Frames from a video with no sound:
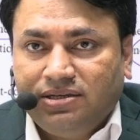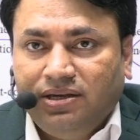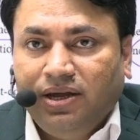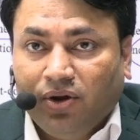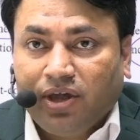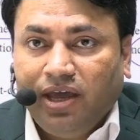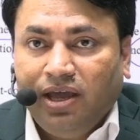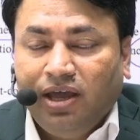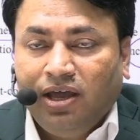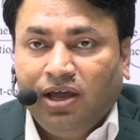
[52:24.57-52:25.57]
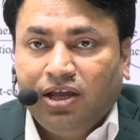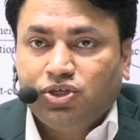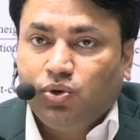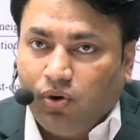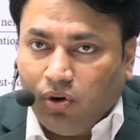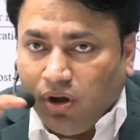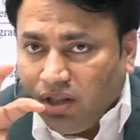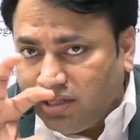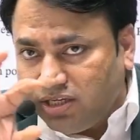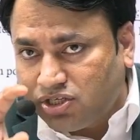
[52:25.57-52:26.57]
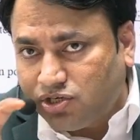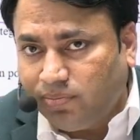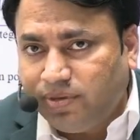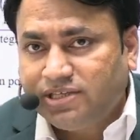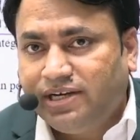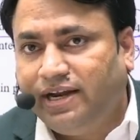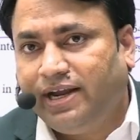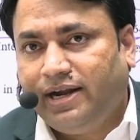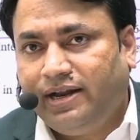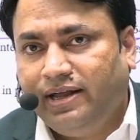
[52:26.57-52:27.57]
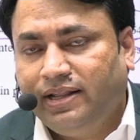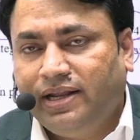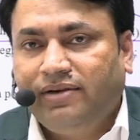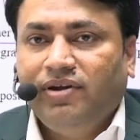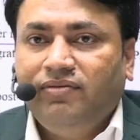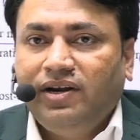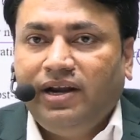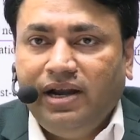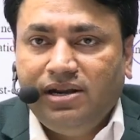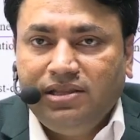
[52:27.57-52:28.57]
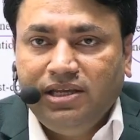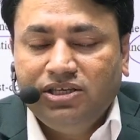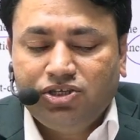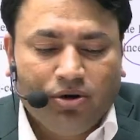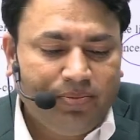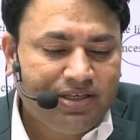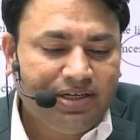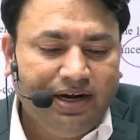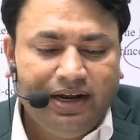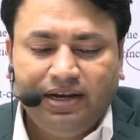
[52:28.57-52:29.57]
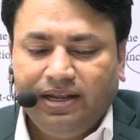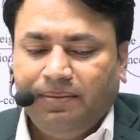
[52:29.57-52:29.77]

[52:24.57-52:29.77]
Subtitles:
Okay, so all these topics indicate that when we read these topics in detail,